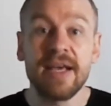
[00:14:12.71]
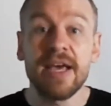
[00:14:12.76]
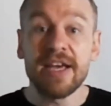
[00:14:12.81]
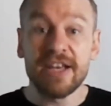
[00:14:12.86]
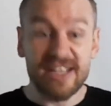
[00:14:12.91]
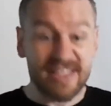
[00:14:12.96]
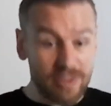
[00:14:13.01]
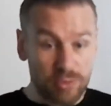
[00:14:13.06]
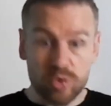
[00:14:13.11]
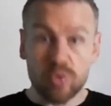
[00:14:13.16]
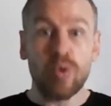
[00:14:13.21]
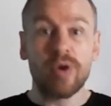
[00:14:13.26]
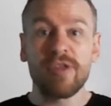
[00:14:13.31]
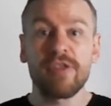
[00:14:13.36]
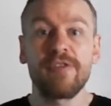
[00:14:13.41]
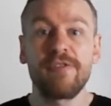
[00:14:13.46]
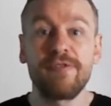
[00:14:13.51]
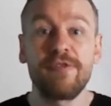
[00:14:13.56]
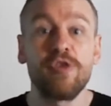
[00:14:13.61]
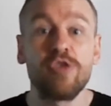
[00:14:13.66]
because it was one of the
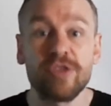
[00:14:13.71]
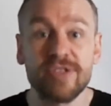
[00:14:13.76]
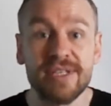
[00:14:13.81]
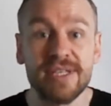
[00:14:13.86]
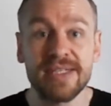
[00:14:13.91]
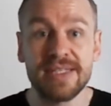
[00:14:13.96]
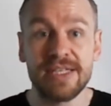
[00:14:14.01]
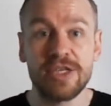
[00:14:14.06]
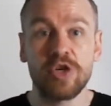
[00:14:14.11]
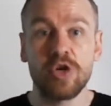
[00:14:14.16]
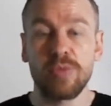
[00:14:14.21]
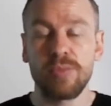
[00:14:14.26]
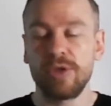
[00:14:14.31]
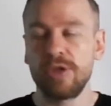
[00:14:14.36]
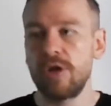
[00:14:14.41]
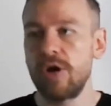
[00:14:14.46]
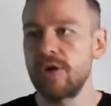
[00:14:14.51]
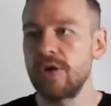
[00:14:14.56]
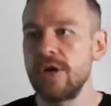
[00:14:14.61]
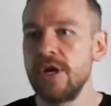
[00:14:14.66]
first things he'd come
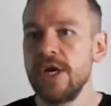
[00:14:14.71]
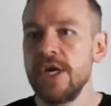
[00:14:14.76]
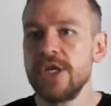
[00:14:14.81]
along.